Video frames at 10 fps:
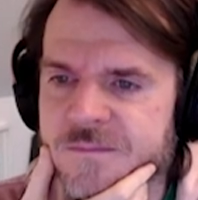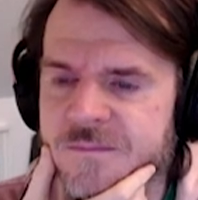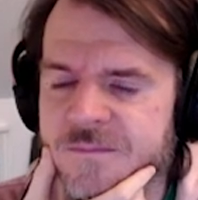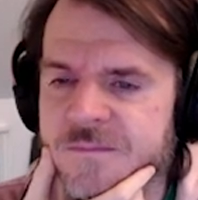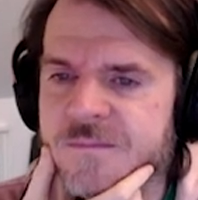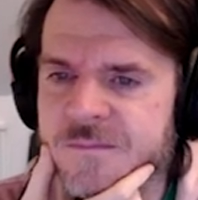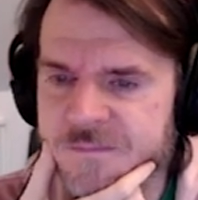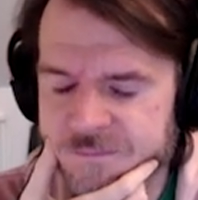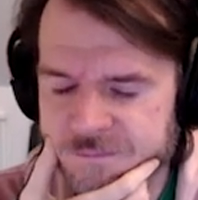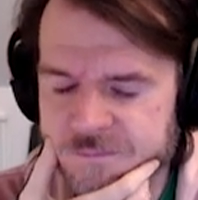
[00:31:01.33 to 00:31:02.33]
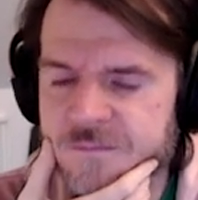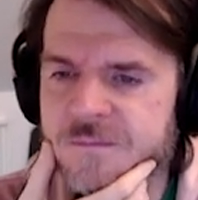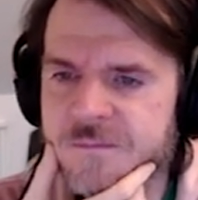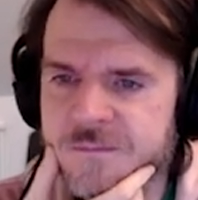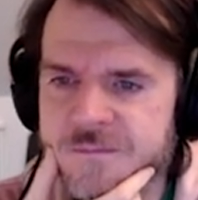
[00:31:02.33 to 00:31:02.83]

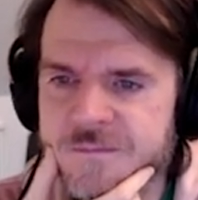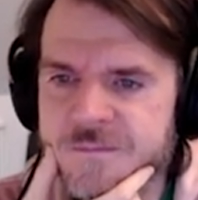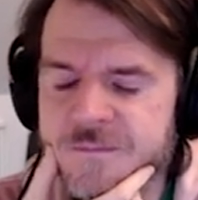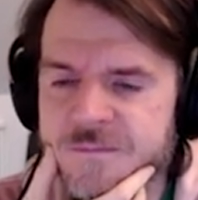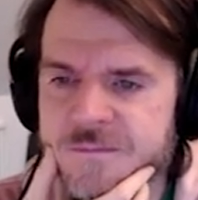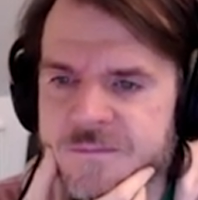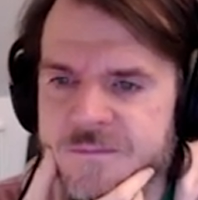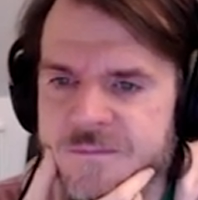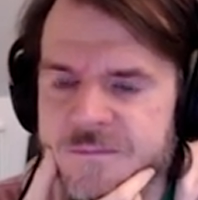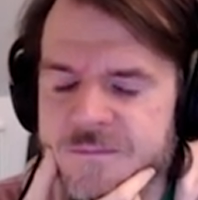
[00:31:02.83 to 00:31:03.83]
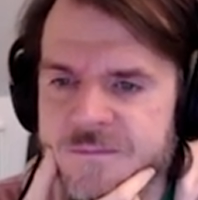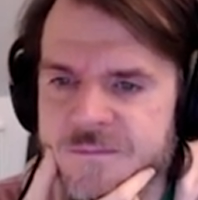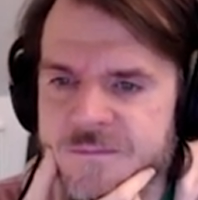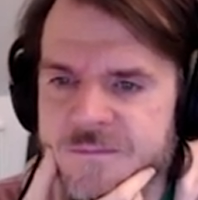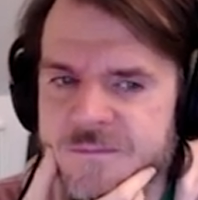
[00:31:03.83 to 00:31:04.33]

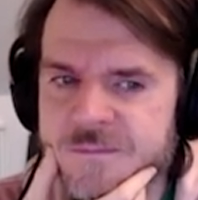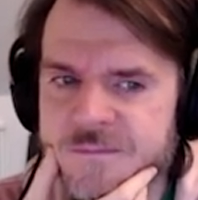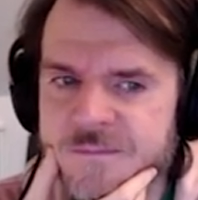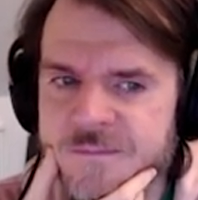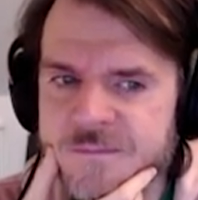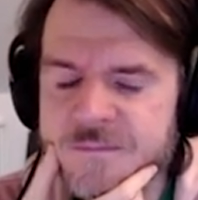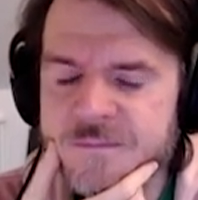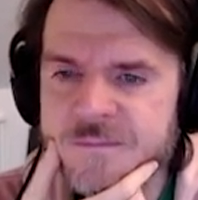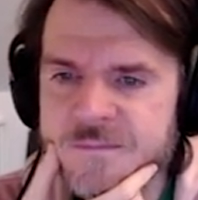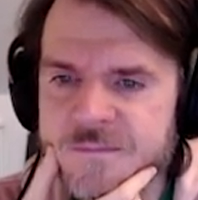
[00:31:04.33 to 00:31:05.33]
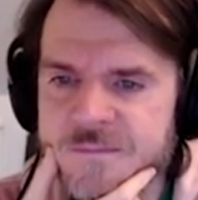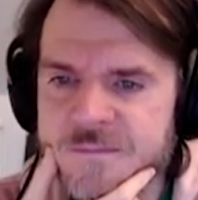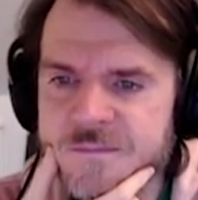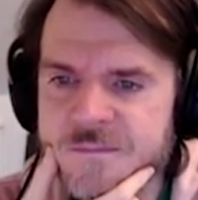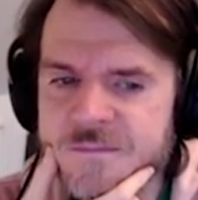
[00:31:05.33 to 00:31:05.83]

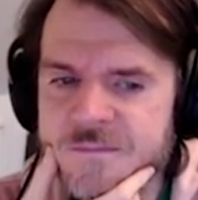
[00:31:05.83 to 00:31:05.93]
This person isn't speaking.